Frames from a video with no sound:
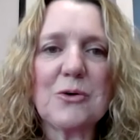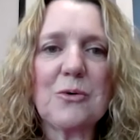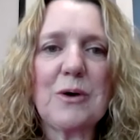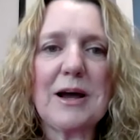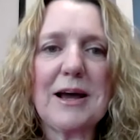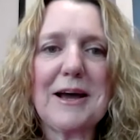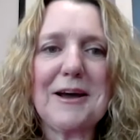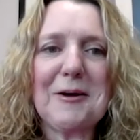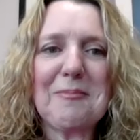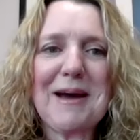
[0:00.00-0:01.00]
So
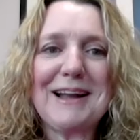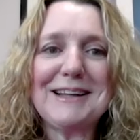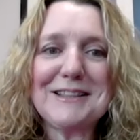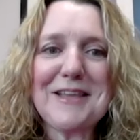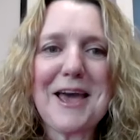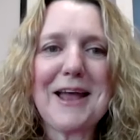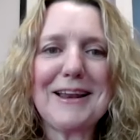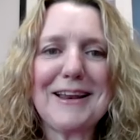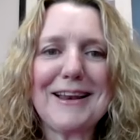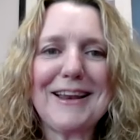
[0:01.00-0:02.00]
I did
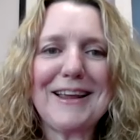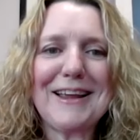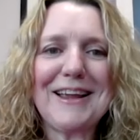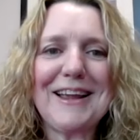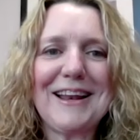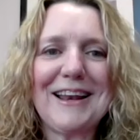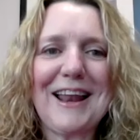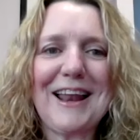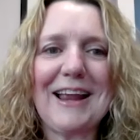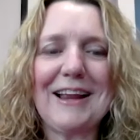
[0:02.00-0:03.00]
that,
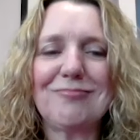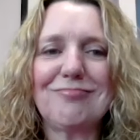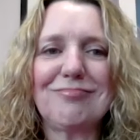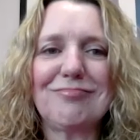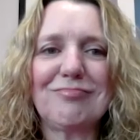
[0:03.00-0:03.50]
and I